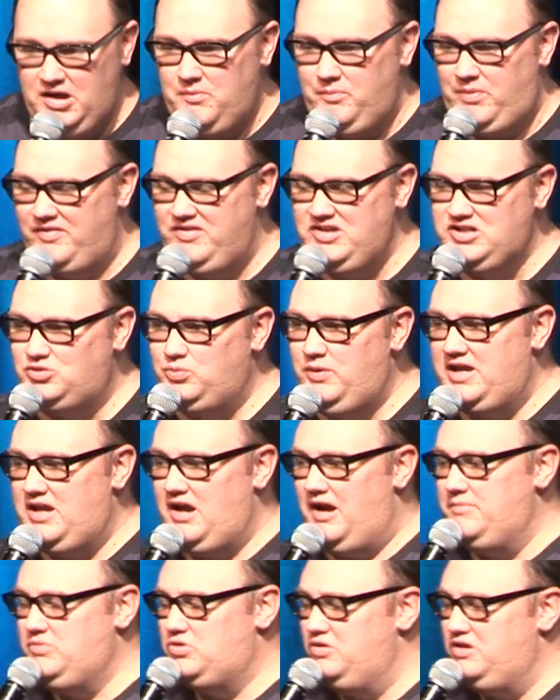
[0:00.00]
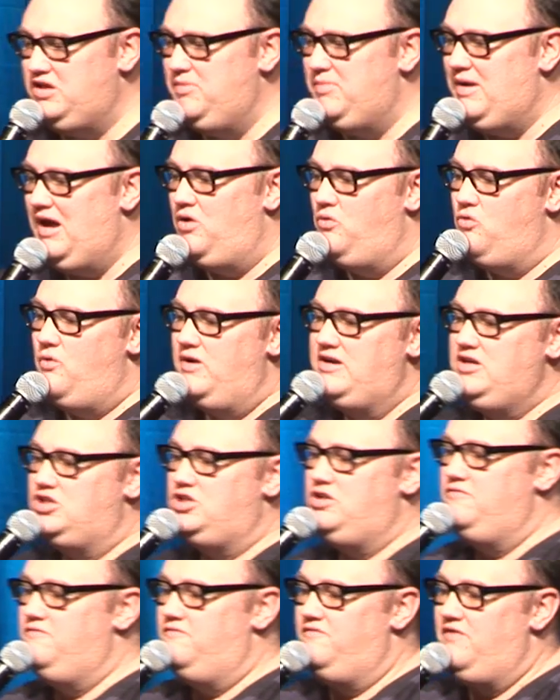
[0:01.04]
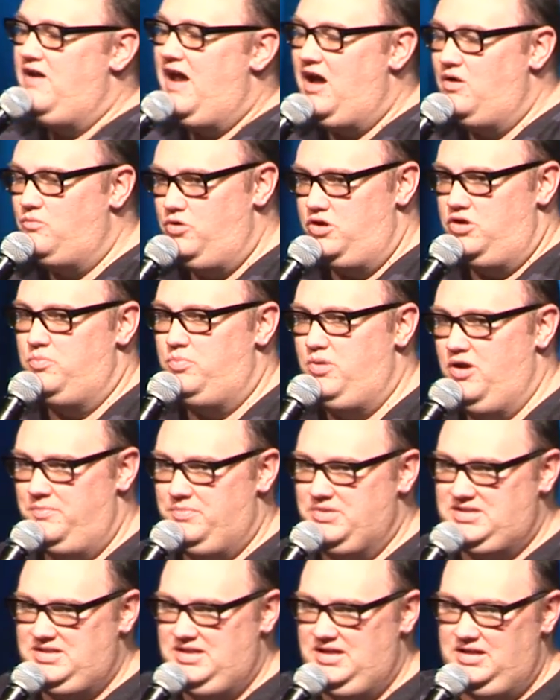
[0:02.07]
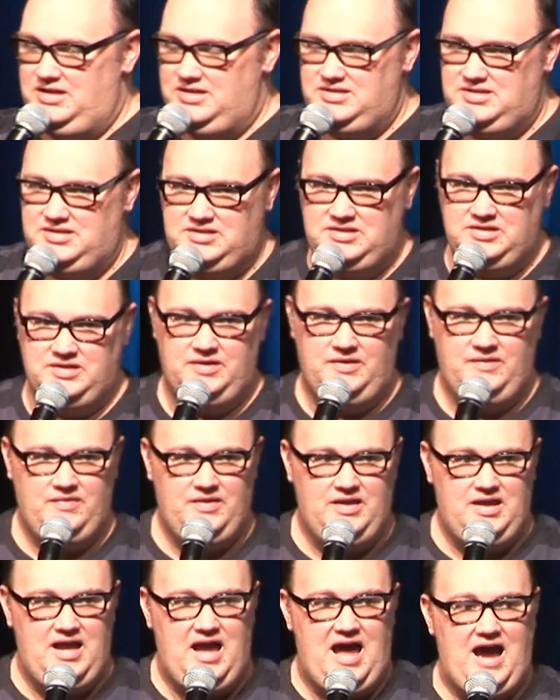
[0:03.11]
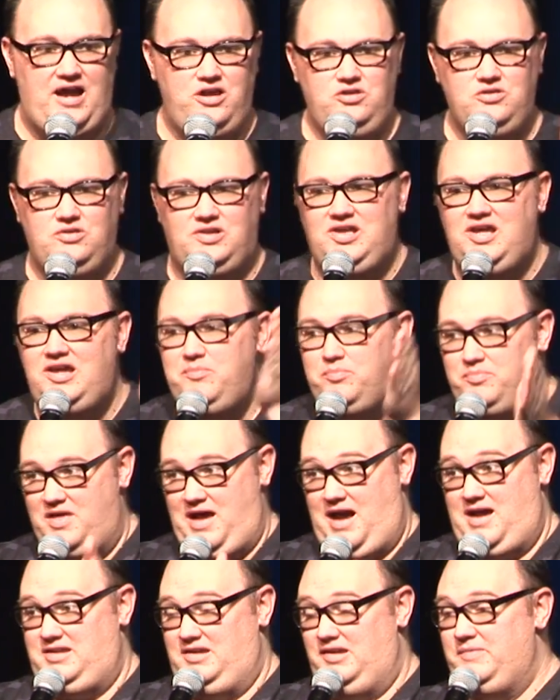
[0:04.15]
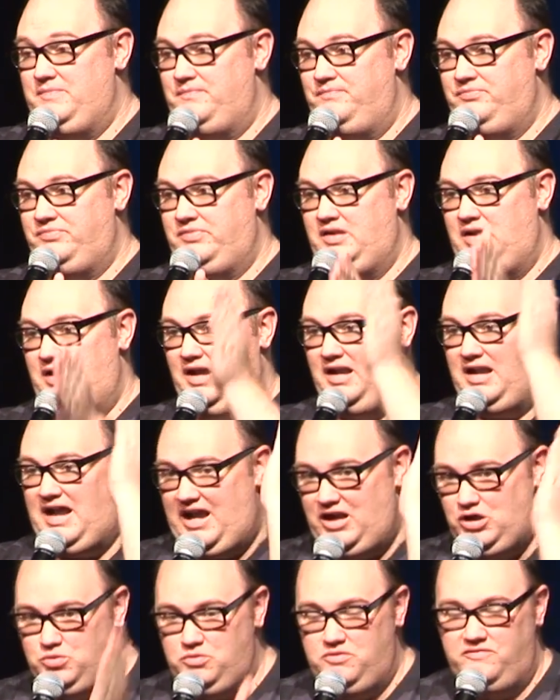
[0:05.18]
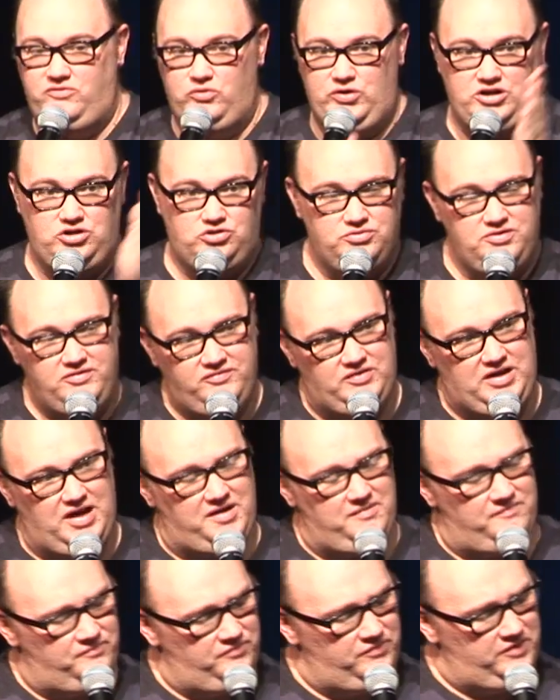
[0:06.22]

But this week, I'm talking about once you've found what your purpose is, how you keep that and how you avoid drifting